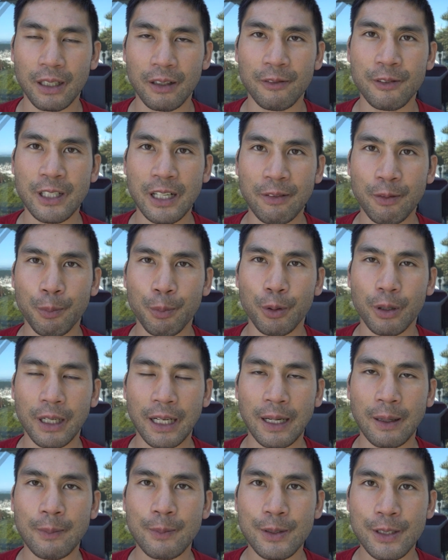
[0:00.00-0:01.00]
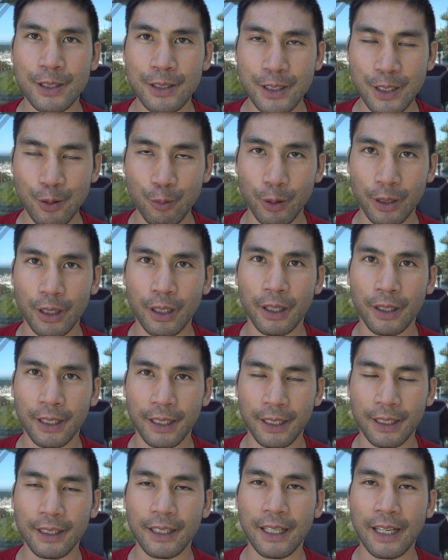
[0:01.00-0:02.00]
of Java programs to see what
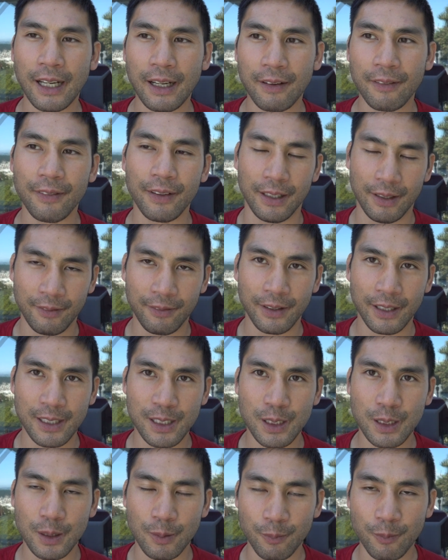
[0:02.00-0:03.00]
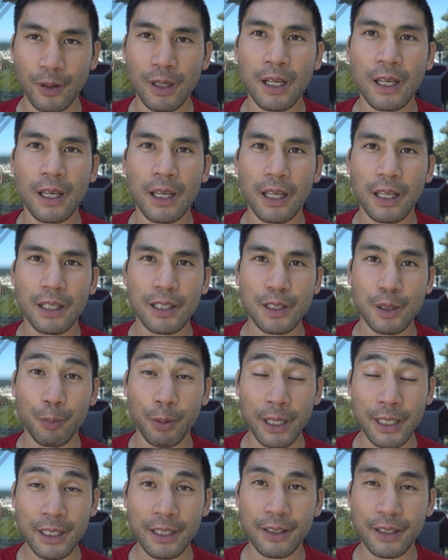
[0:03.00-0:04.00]
logging they have and find some
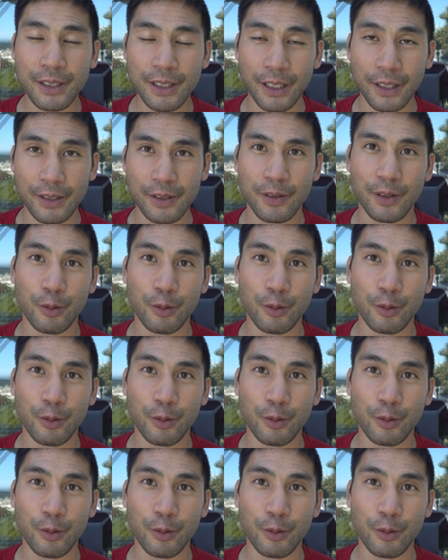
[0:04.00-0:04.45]
surprising results.